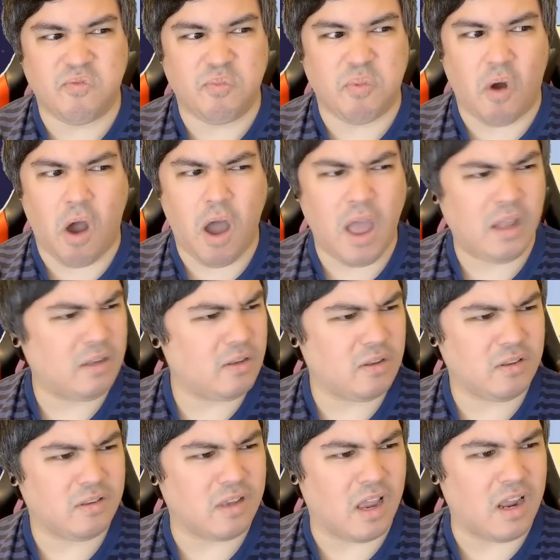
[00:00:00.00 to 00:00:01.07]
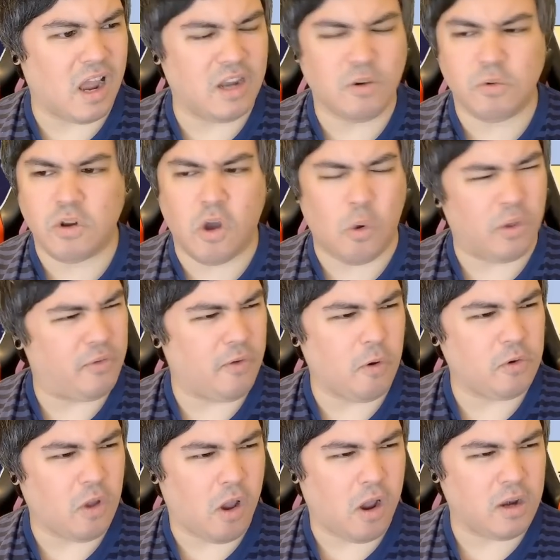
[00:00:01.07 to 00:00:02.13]
bought, I, I don't know, with
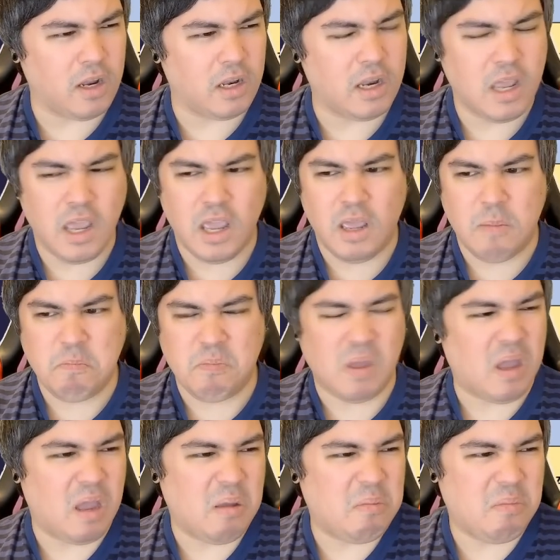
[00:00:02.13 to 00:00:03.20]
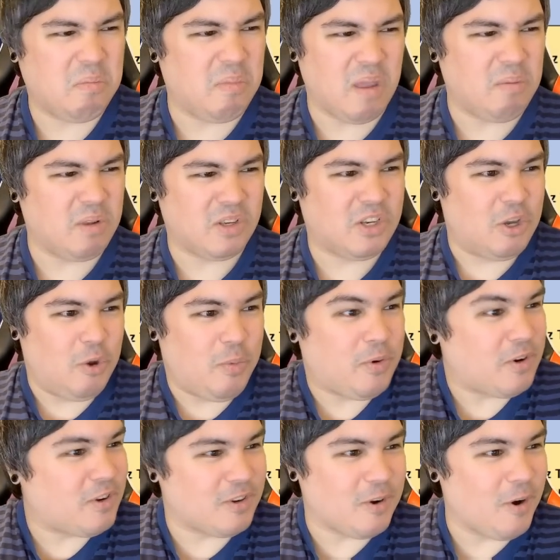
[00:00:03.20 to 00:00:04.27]
Photon and uh, maybe
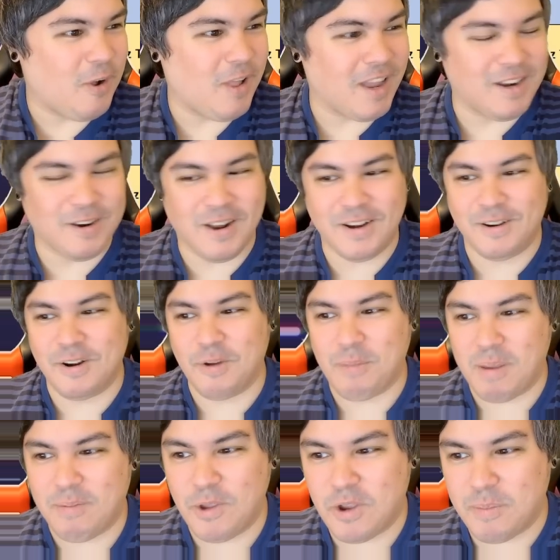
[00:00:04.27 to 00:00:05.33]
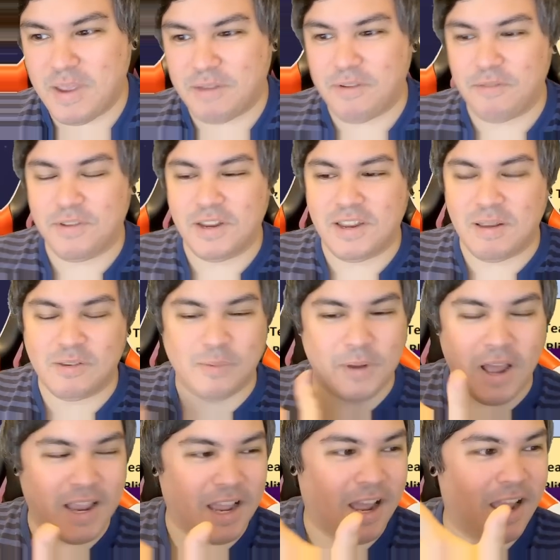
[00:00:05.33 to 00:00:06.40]
Super Skrull. I don't, I don't know. Maybe you can make 50 teams, but
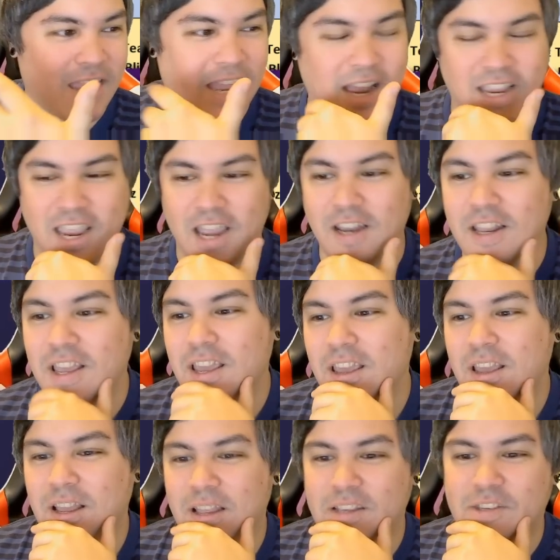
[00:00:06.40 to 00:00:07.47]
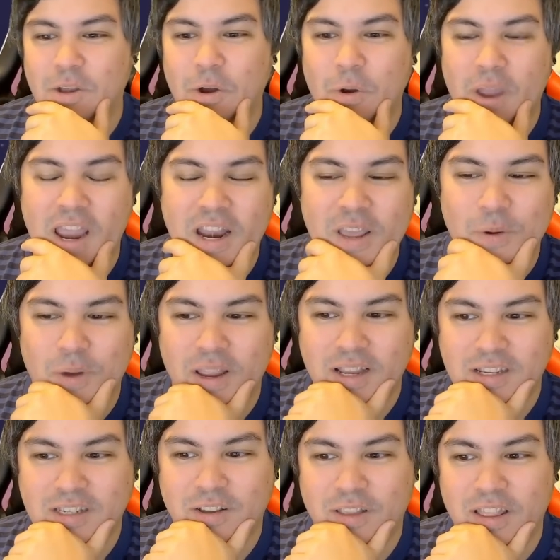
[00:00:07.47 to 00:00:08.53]
I, I, I can't. So,
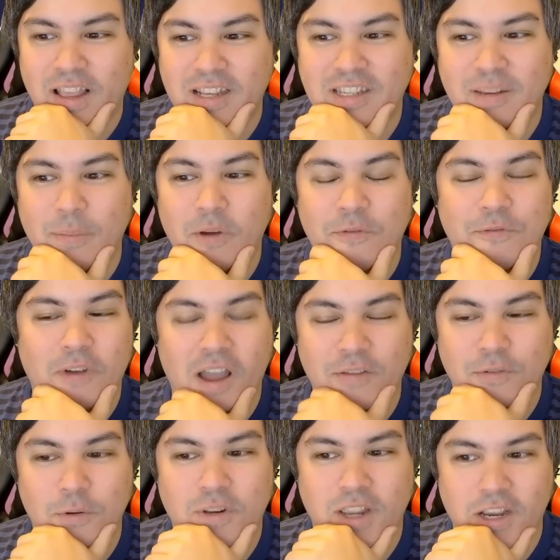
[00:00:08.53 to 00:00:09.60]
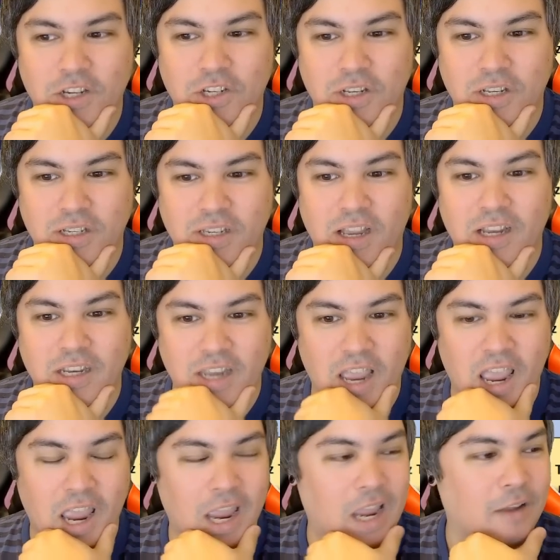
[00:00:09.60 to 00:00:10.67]
anyways, that's about five rotations a
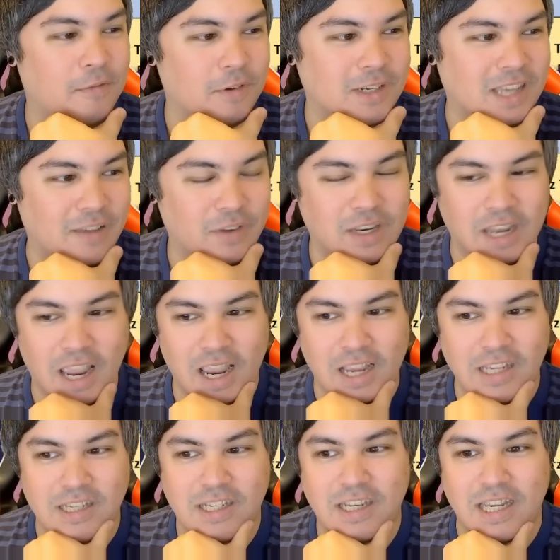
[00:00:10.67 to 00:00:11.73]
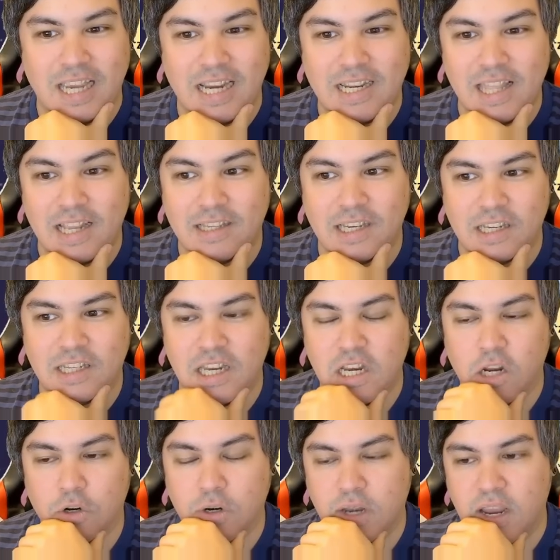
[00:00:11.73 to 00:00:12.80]
day for seven days to get to that
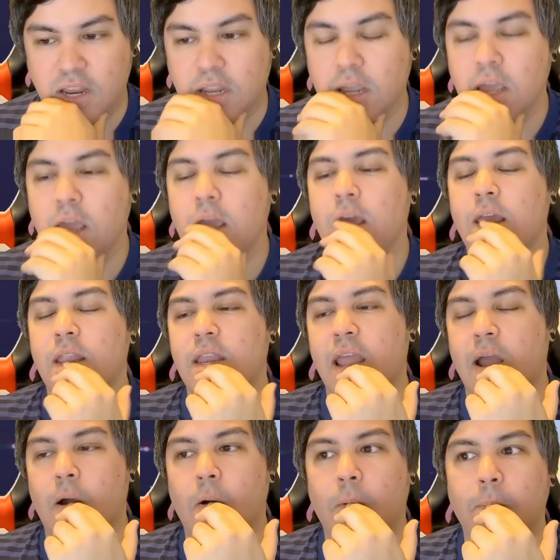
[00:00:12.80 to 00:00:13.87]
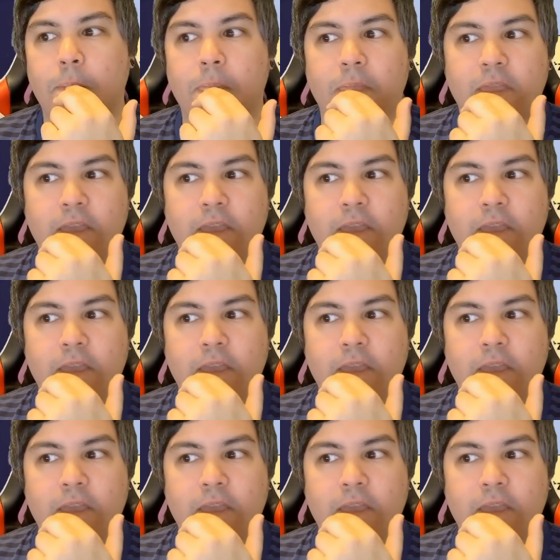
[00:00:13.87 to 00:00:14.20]
1680. Now,